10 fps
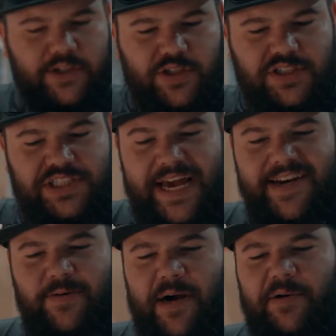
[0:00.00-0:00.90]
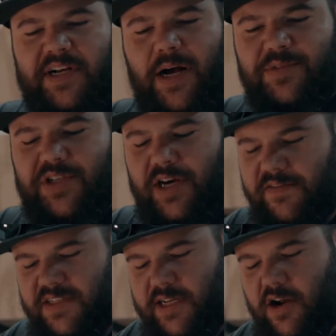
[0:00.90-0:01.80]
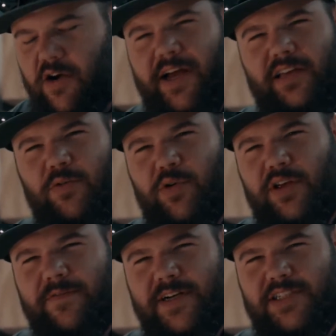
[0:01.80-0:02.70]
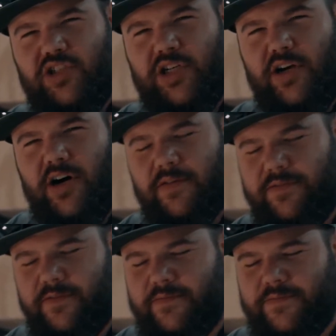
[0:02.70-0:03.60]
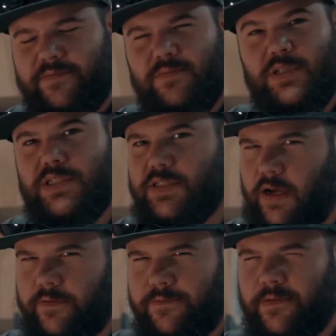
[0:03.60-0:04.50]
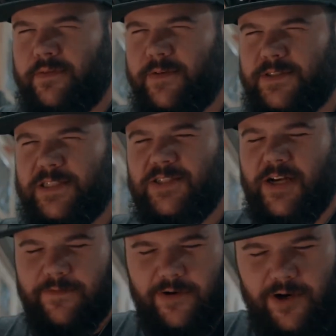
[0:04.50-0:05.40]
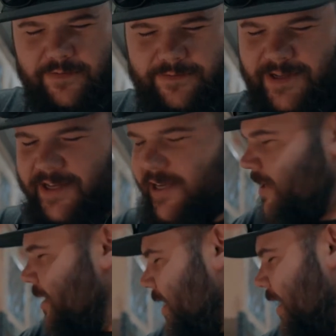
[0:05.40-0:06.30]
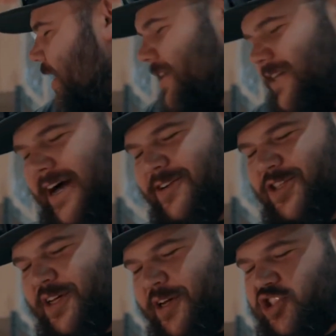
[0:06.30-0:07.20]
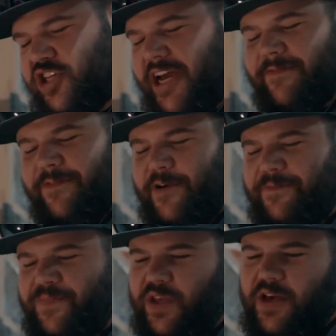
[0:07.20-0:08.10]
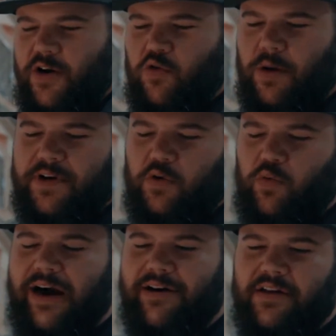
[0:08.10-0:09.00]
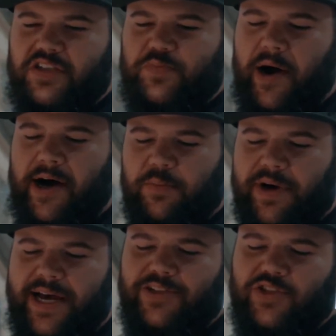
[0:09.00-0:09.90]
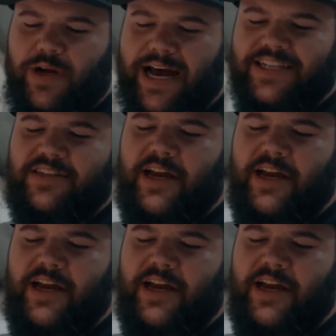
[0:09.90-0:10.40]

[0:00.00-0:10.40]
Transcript: usually sand it right when it comes off to get all like the really fuzzy shit off, fuzzy stuff off. Now it's going to go to chamfer, where I'm going to route out this bottom edge so it has an